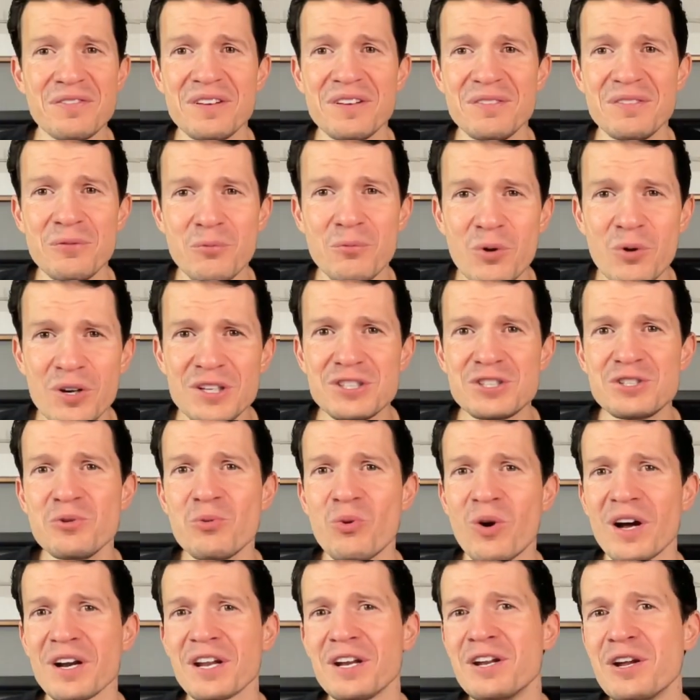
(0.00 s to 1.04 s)
wouldn't you
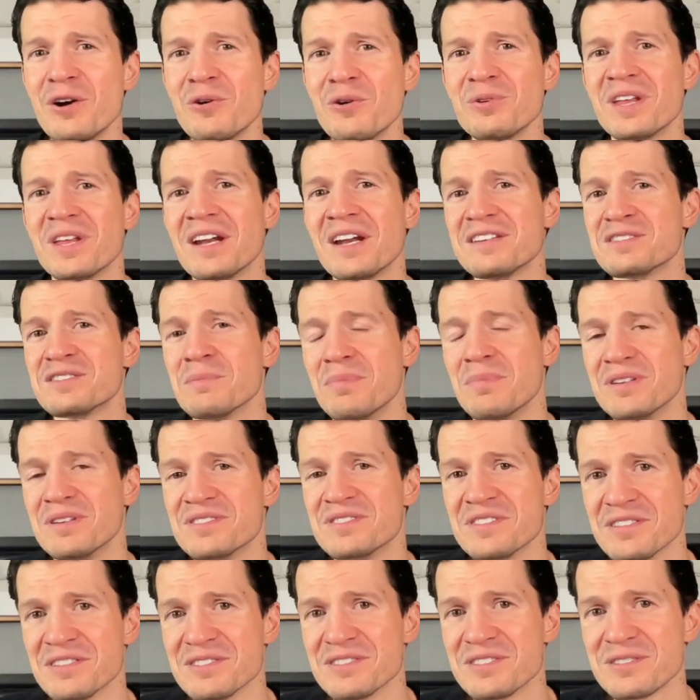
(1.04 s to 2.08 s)
want to know that as a
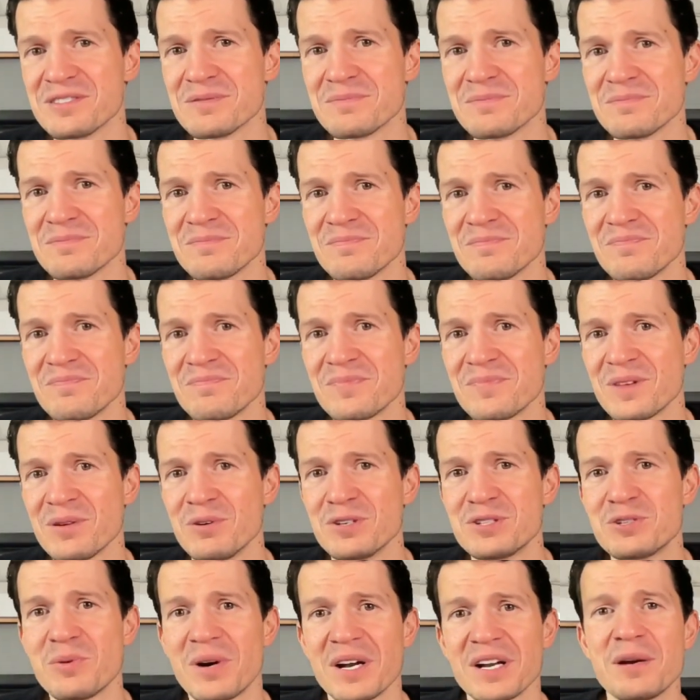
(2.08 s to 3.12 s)
business?
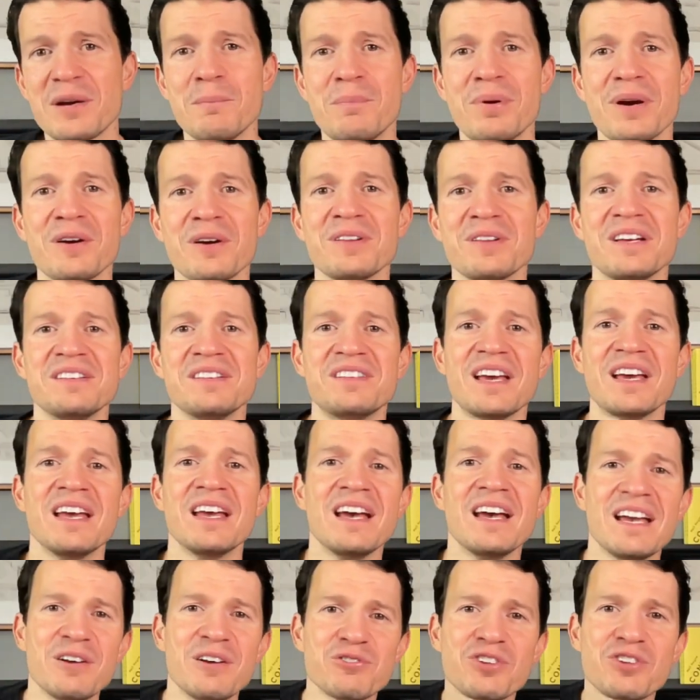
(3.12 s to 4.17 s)
Wouldn't you want to compare that and say,
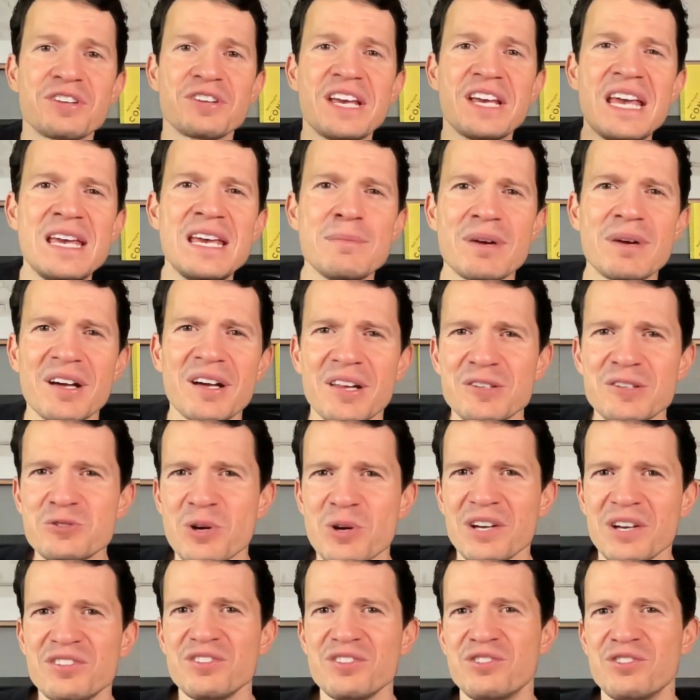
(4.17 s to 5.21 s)
here's all the email
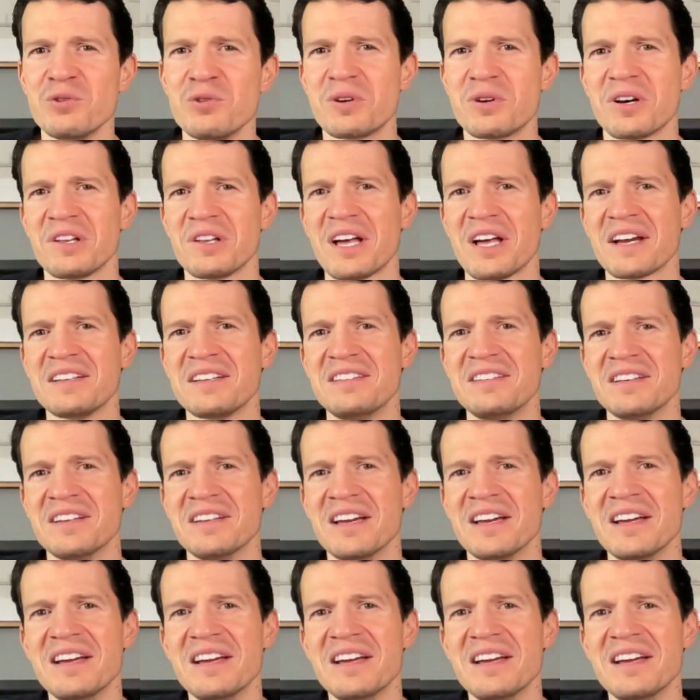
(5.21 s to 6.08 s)
addresses you collected?